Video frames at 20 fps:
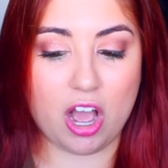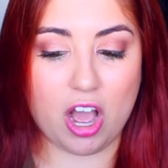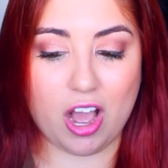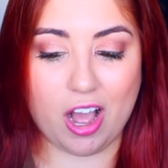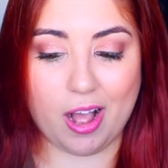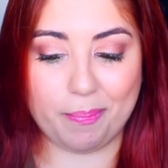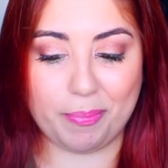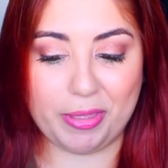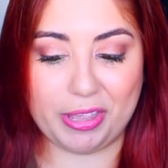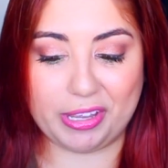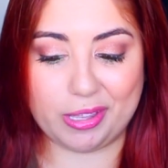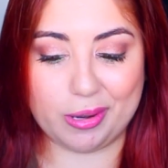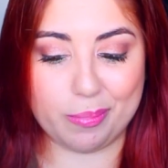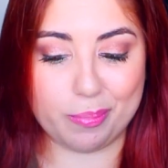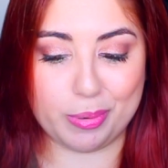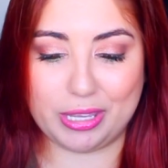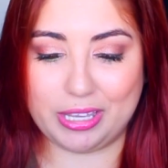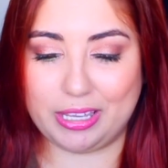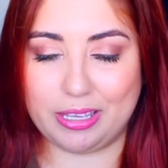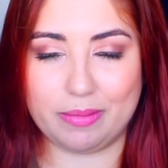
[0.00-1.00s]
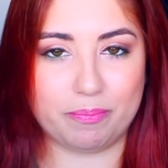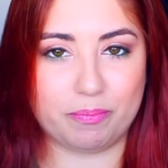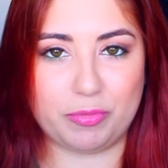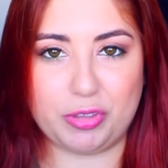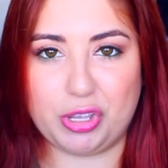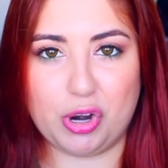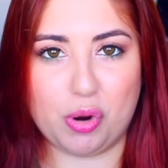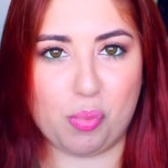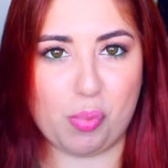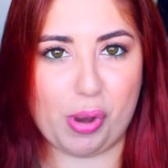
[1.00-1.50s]
It can be,
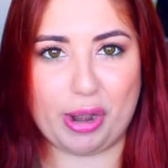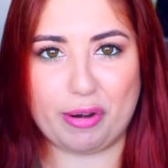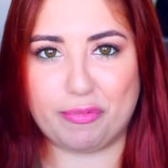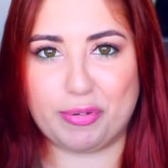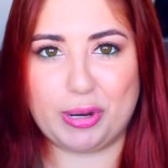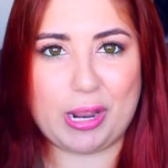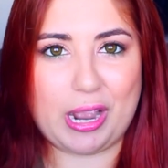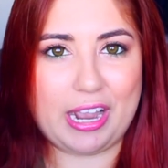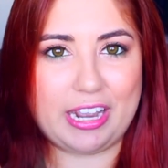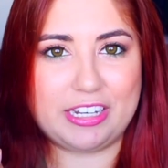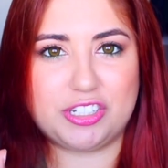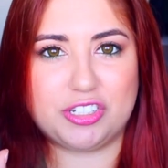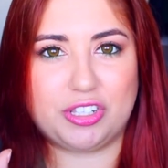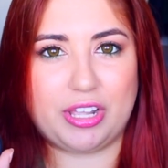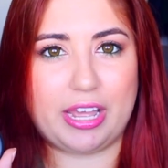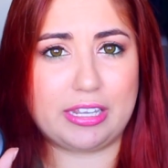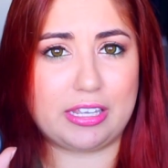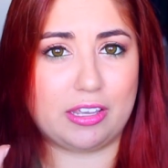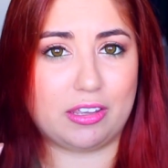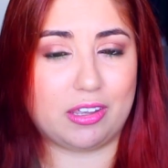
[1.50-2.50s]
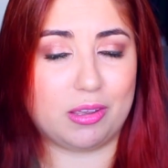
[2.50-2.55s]
whatever kind you like.